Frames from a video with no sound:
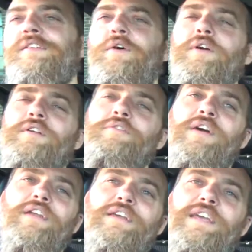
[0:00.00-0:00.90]
it's, hard to
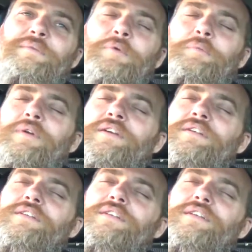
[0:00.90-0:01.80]
find a keeper, man.
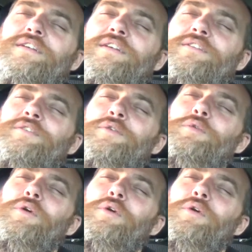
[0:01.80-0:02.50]
Mm. It's too